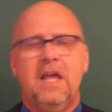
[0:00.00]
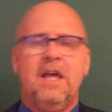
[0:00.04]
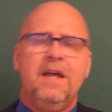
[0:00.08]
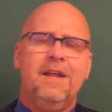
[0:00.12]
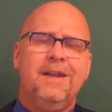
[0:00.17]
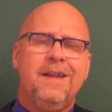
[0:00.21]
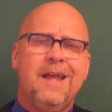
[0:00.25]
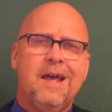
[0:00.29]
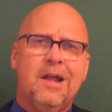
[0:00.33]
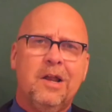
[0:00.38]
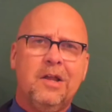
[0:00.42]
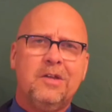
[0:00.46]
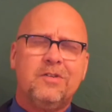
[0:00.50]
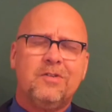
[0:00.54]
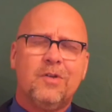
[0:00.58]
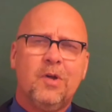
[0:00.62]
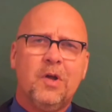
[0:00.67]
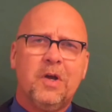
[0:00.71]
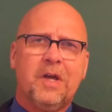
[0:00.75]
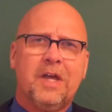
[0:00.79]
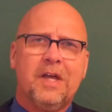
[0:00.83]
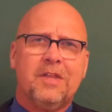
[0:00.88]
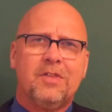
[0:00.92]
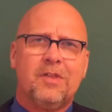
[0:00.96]
Now let's
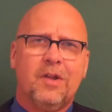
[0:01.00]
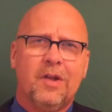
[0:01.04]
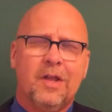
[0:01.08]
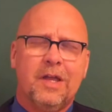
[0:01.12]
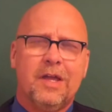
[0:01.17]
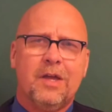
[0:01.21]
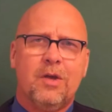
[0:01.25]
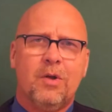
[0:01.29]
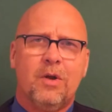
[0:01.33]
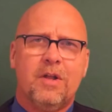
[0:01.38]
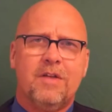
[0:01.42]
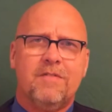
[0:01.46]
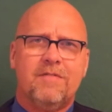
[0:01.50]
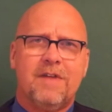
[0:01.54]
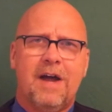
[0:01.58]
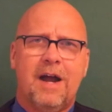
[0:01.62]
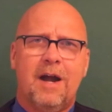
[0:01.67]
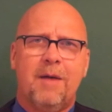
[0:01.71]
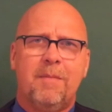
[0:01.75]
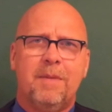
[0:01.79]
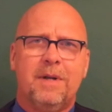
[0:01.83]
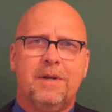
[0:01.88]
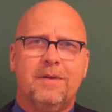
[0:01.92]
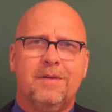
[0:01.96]
look at the legal
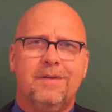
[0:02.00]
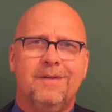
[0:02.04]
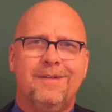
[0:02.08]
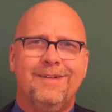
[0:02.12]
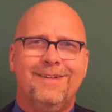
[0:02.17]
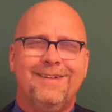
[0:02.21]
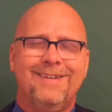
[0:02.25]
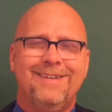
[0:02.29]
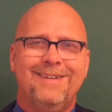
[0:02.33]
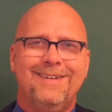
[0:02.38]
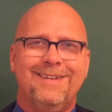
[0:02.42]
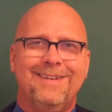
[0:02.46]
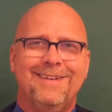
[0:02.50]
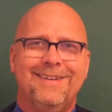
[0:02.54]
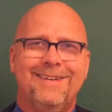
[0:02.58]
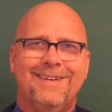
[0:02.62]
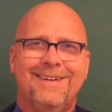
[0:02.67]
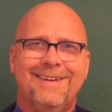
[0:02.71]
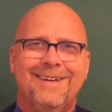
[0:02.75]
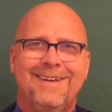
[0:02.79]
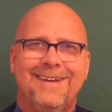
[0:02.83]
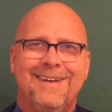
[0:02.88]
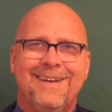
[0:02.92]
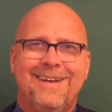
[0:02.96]
environment.
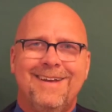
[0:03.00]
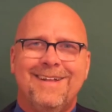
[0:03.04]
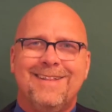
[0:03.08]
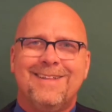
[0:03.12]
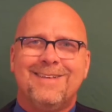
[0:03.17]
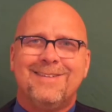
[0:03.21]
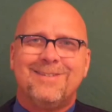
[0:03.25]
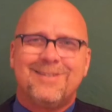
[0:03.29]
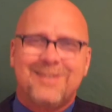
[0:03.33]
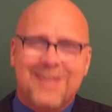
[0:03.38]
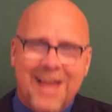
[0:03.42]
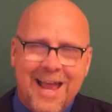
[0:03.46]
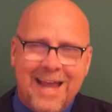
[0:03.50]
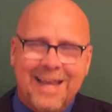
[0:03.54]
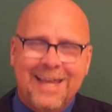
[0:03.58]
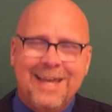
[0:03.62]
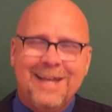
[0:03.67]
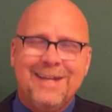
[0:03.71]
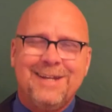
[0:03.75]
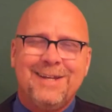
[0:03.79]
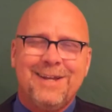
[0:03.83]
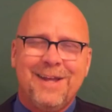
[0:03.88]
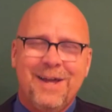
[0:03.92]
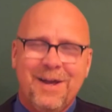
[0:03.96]
The
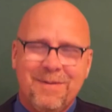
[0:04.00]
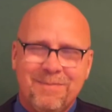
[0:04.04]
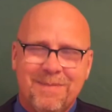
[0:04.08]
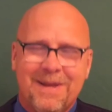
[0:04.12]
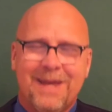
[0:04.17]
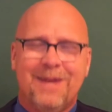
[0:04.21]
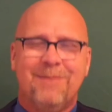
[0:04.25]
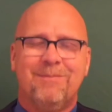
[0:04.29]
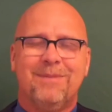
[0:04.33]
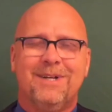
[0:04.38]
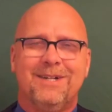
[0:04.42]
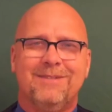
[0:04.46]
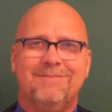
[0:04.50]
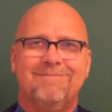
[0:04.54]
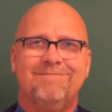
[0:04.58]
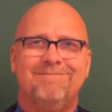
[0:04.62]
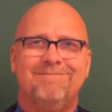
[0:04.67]
Second Amendment.